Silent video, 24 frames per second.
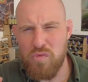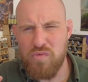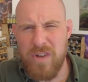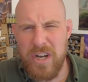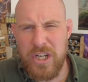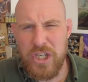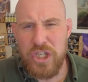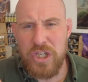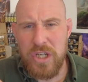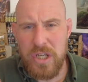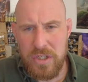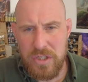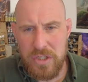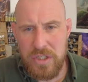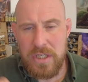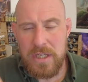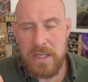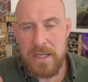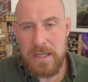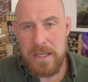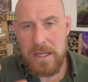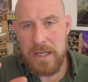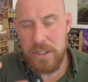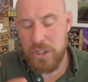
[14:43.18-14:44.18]
richness
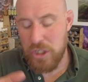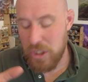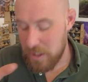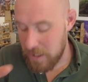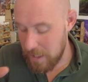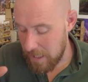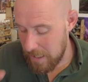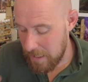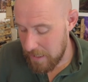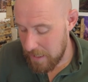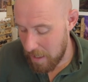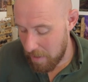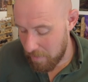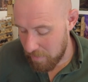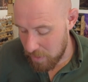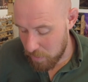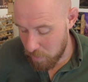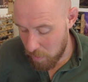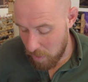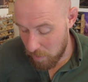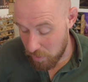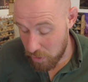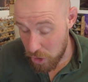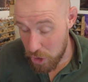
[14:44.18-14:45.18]
just in there as
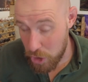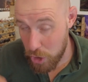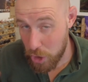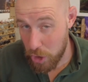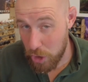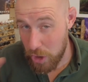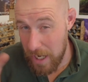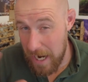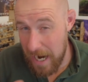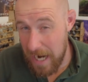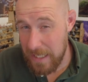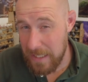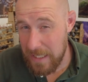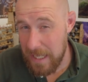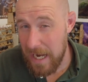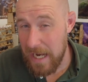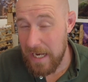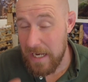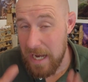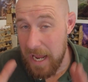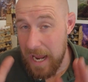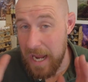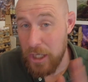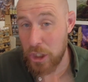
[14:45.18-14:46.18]
well. So you can add that
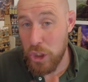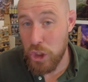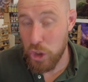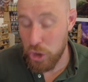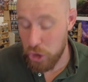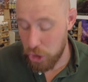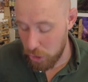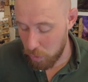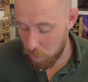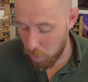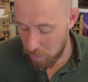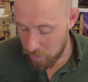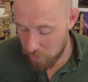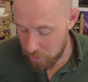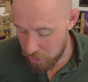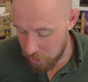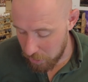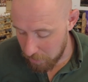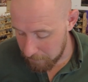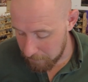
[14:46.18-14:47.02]
in there should you want to.